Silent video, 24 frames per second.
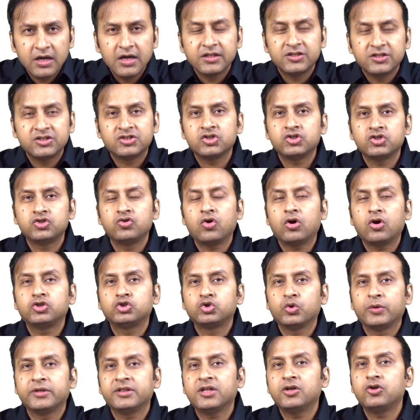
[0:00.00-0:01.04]
This is not
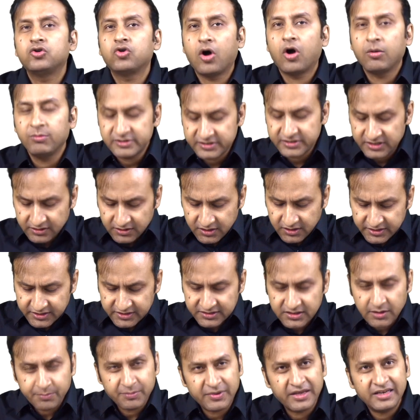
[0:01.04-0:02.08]
showing the normal signal, it is
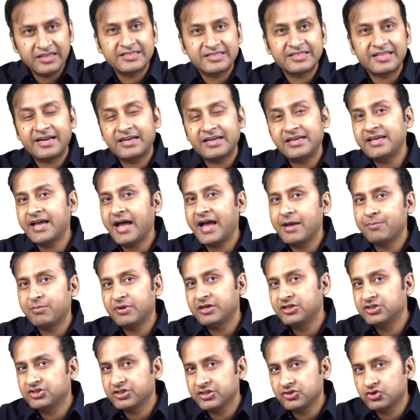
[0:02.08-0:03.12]
appearing slightly
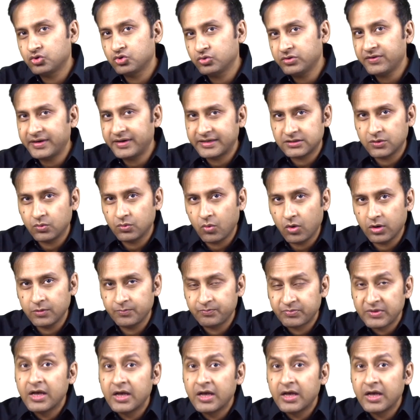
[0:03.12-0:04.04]
hyperintense to the rectal wall.